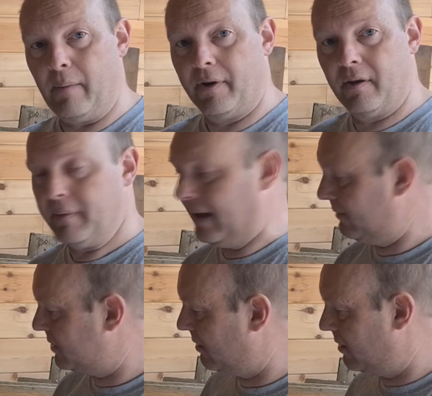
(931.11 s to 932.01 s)
one up now
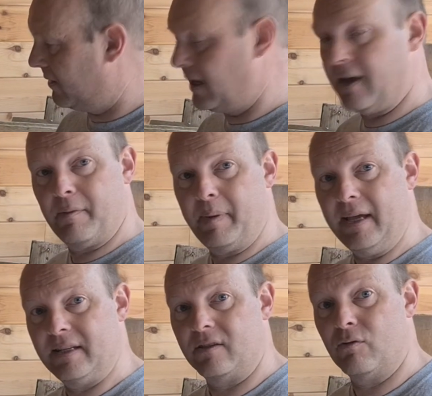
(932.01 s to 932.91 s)
so that the other
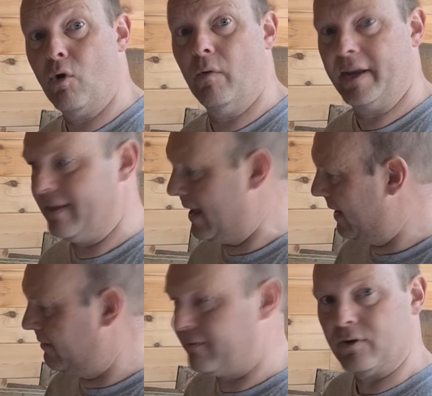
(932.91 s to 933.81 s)
bees that are already there
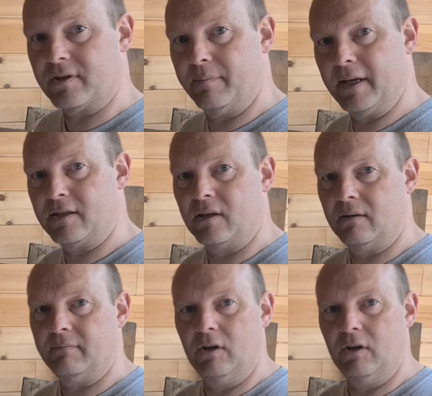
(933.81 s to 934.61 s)
have got something to